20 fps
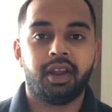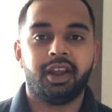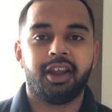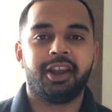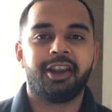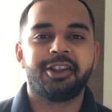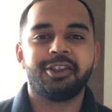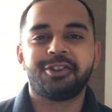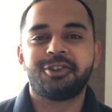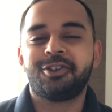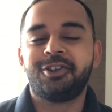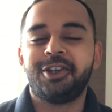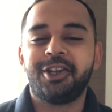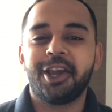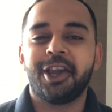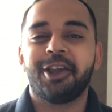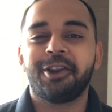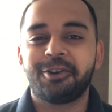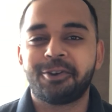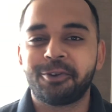It is
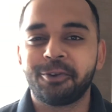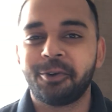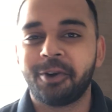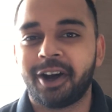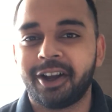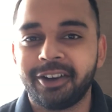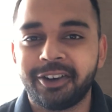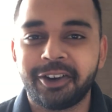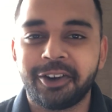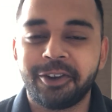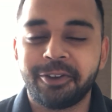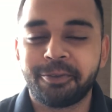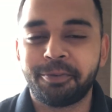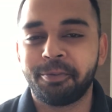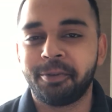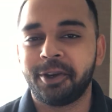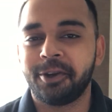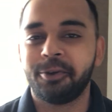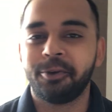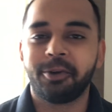day 200 of
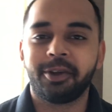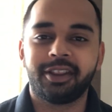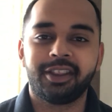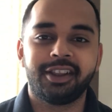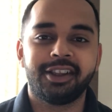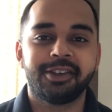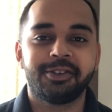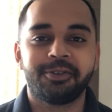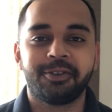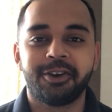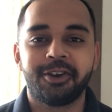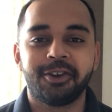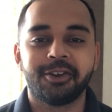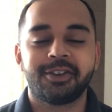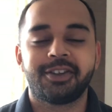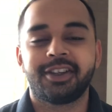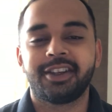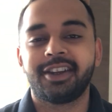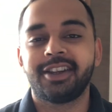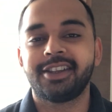me doing these video
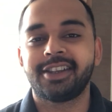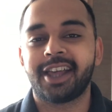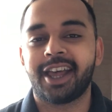series,